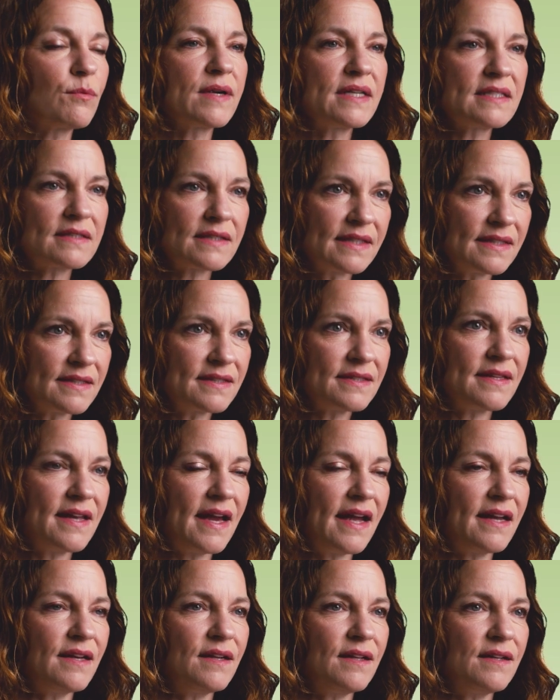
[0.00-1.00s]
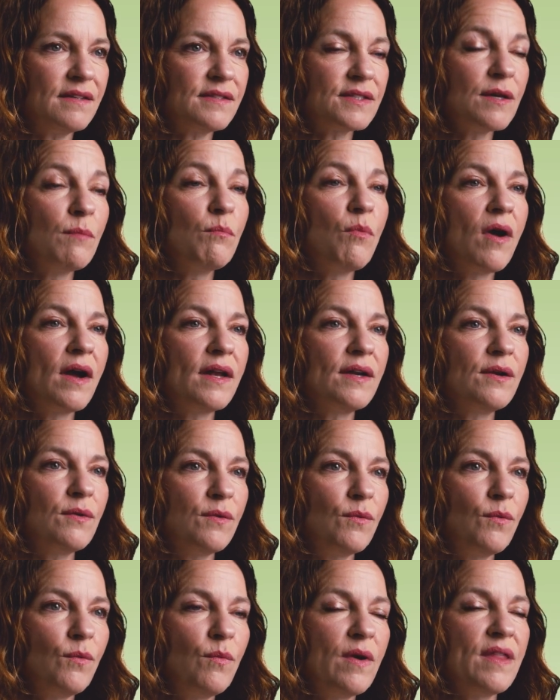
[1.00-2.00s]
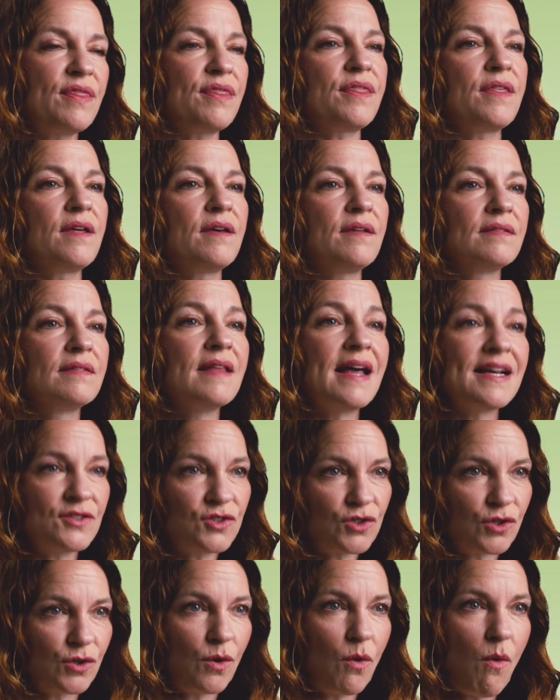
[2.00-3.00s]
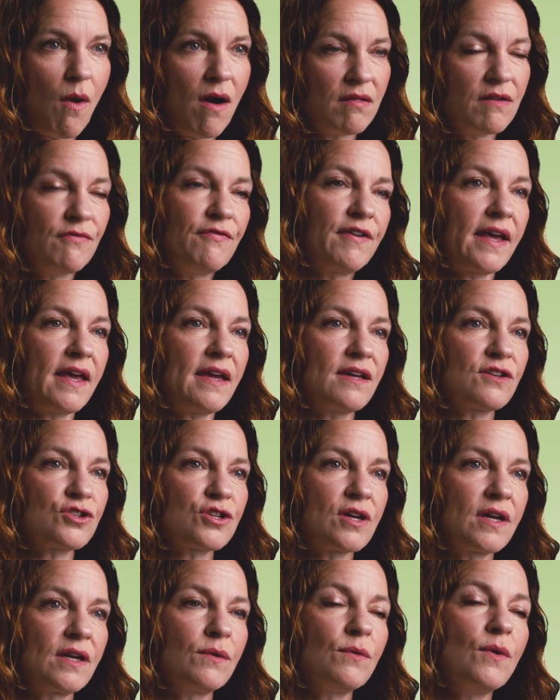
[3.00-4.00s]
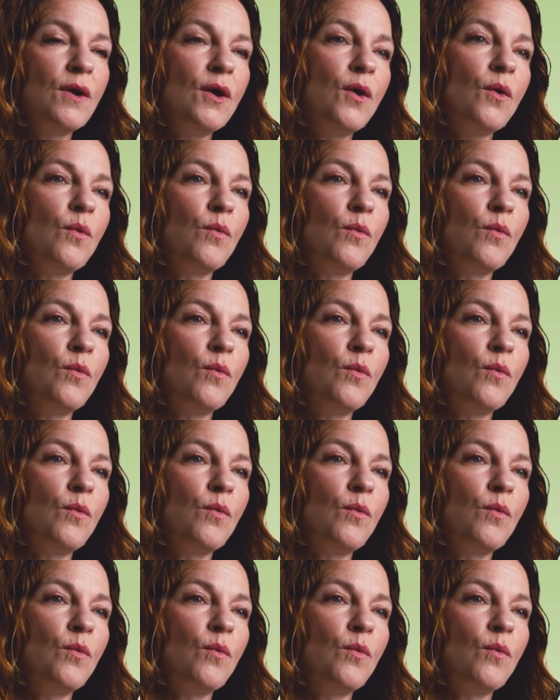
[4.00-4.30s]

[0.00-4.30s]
risk is that someone with lesser qualification